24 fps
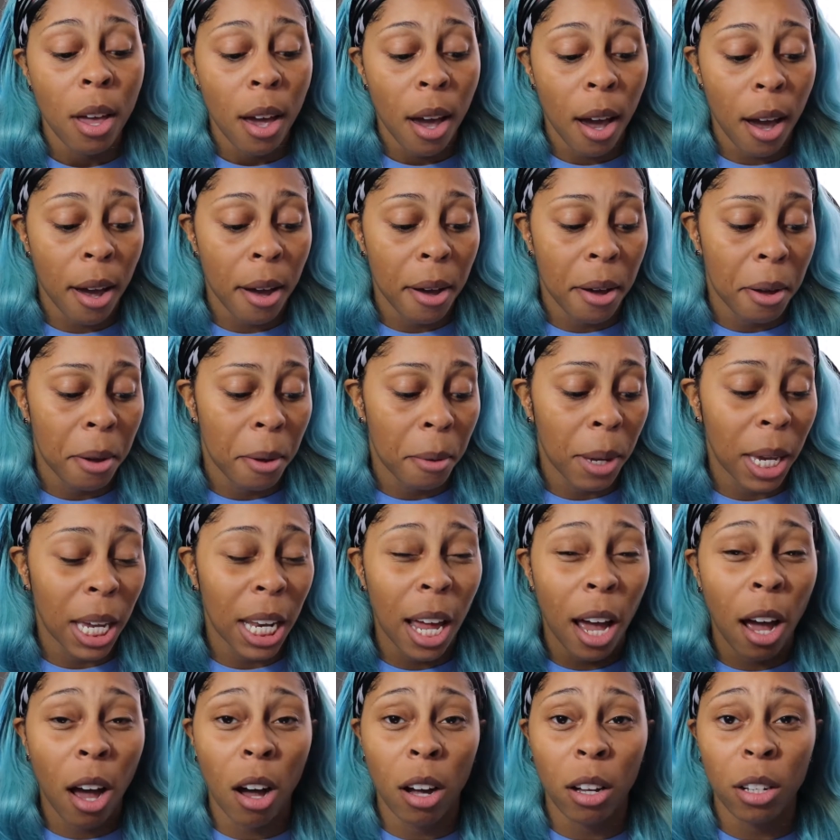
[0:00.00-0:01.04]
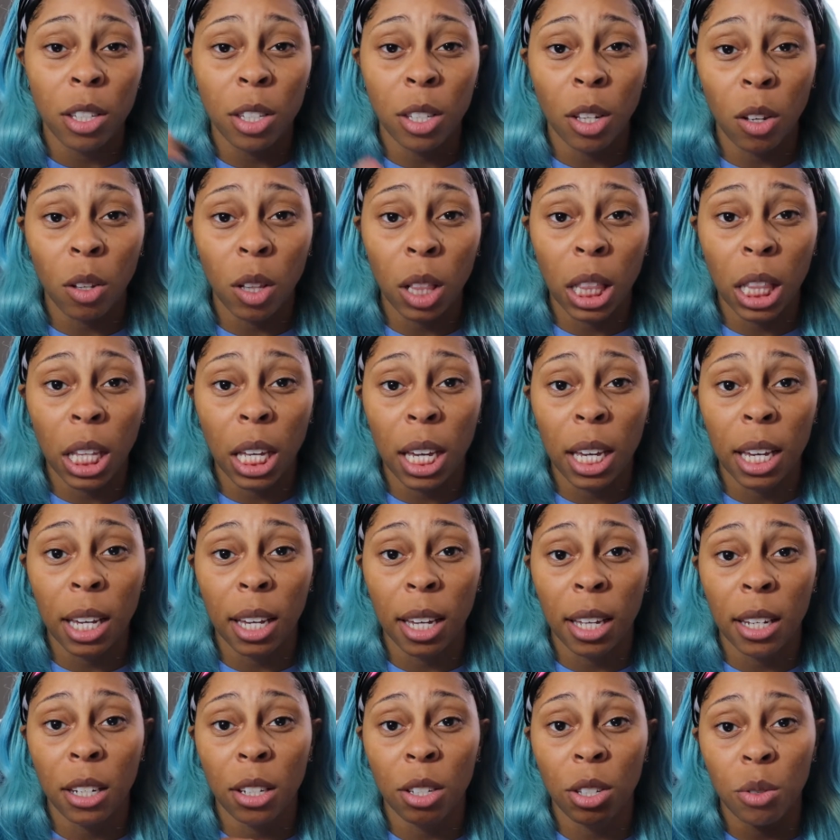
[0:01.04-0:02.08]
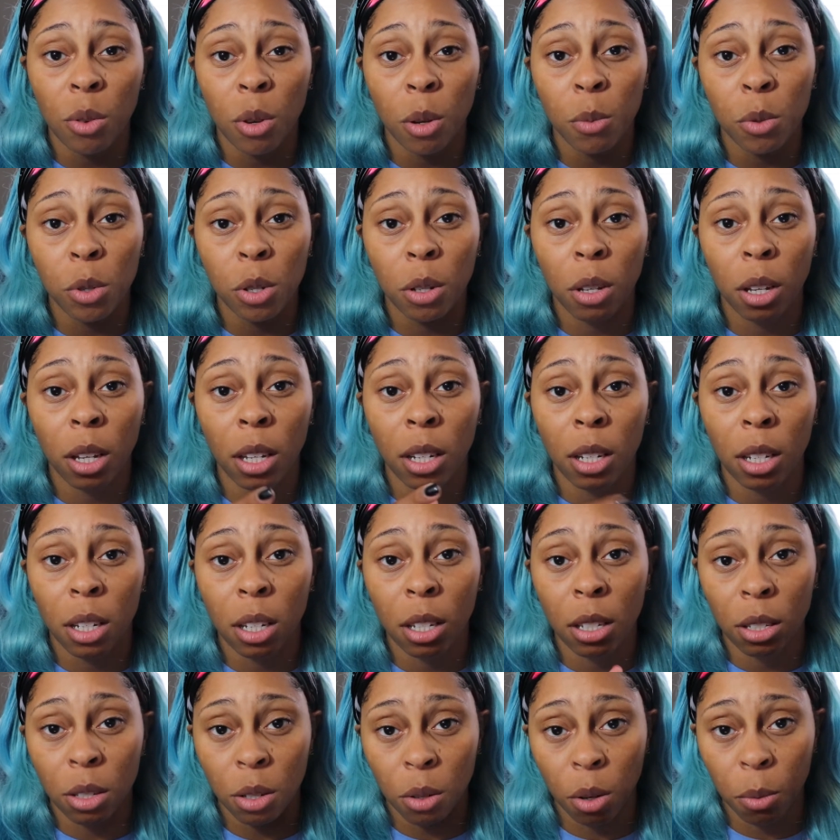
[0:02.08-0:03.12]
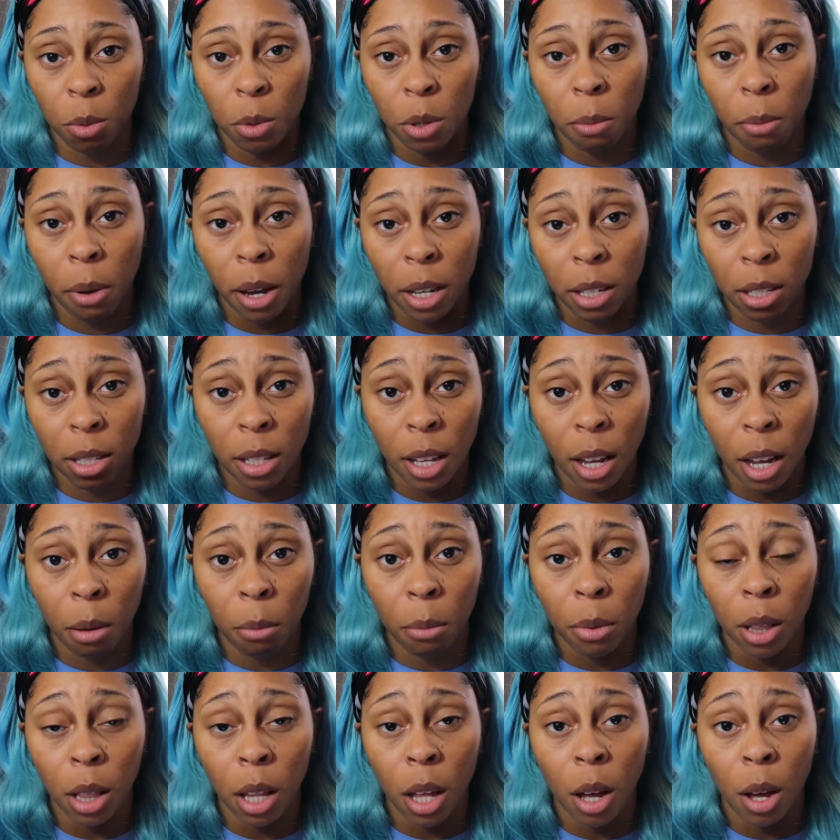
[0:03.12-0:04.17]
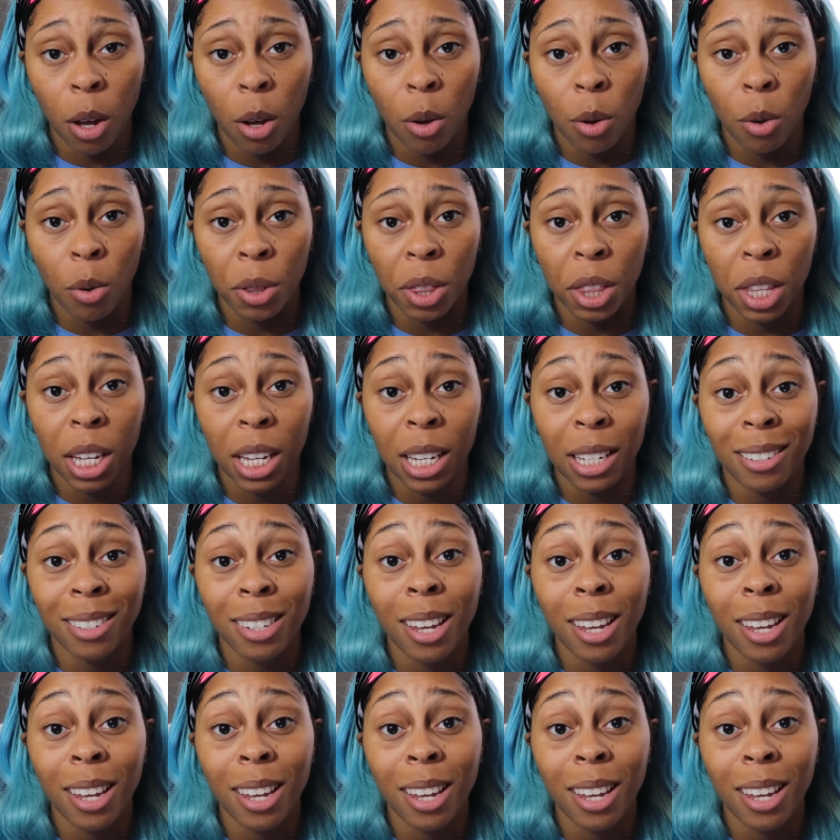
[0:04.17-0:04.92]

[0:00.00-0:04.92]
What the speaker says: And I also link in the description box down below the